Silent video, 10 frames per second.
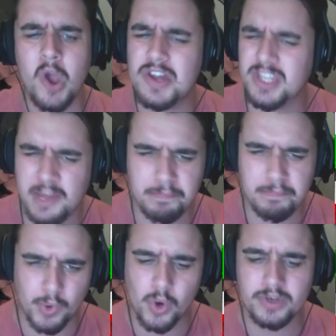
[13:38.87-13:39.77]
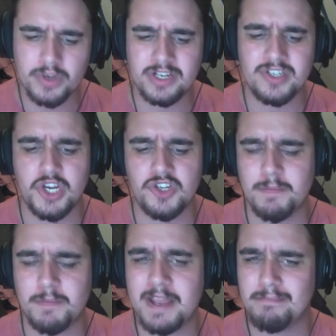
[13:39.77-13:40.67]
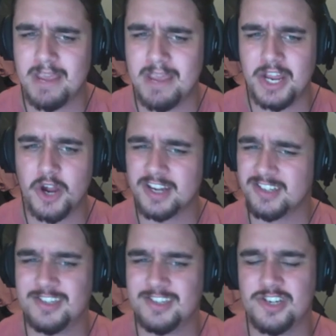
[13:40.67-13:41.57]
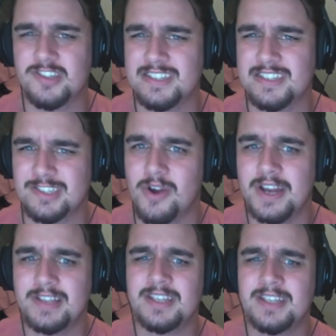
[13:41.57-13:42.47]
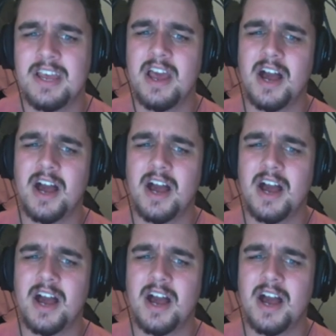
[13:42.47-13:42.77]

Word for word: I think their board continues to make mediocre decisions and signings.